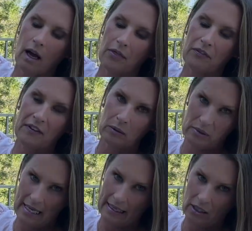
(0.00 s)
The fin
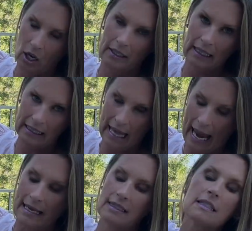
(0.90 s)
was added on
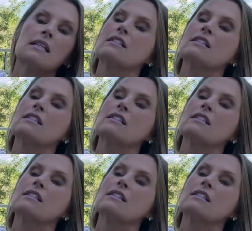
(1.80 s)
last.